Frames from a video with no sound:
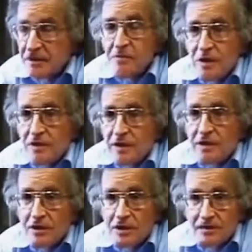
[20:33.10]
did what we
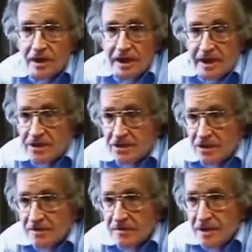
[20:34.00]
call liberating
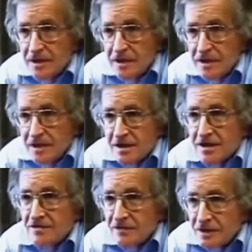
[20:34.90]
Europe.
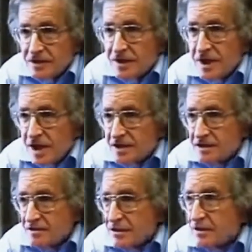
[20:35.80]
Their first
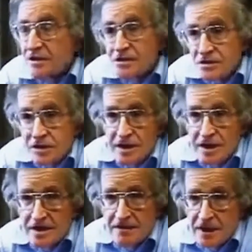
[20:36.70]
task was to destroy
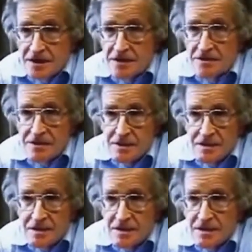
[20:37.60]
the anti-fascist
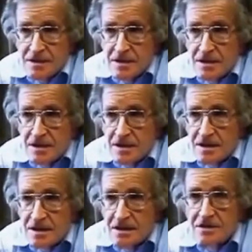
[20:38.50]
resistance
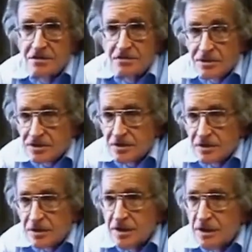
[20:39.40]
and to
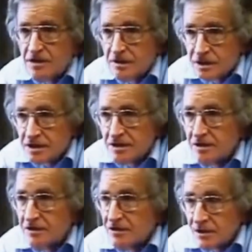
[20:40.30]
restore the
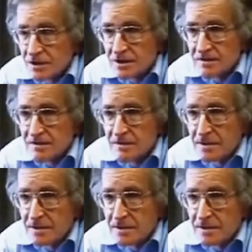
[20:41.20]
traditional order,